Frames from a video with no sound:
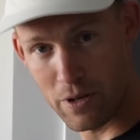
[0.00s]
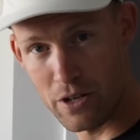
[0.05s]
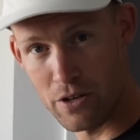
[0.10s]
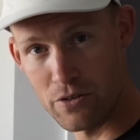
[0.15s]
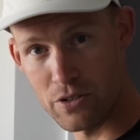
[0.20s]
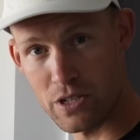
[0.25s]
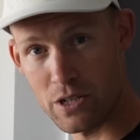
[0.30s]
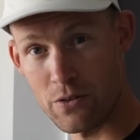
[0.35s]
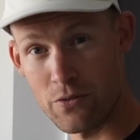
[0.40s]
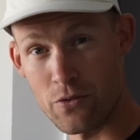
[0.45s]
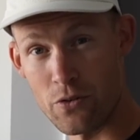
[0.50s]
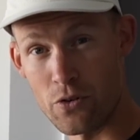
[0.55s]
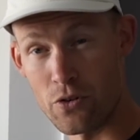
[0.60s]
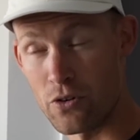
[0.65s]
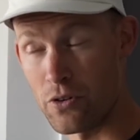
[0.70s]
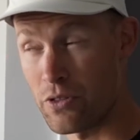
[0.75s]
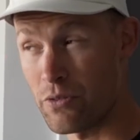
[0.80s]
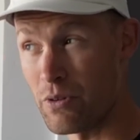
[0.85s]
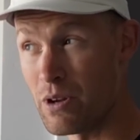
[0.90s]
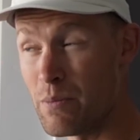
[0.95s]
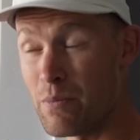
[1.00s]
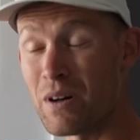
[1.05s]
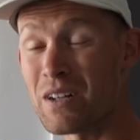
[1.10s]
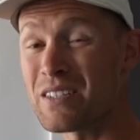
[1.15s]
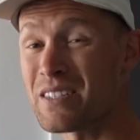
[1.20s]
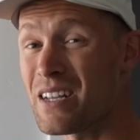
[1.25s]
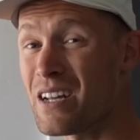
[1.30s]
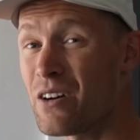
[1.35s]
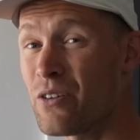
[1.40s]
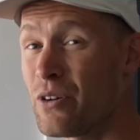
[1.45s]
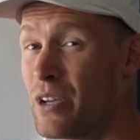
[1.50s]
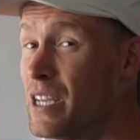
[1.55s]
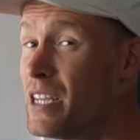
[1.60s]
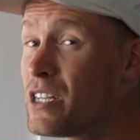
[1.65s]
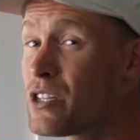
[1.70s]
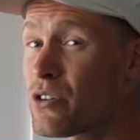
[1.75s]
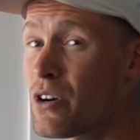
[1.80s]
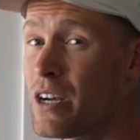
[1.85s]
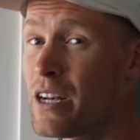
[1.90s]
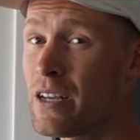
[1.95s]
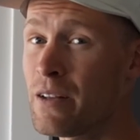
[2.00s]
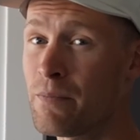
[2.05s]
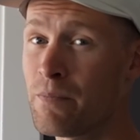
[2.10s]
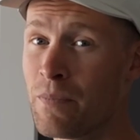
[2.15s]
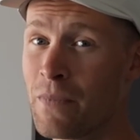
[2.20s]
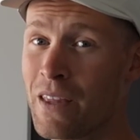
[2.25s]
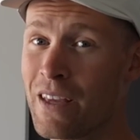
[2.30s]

using for 3 months now, heat training.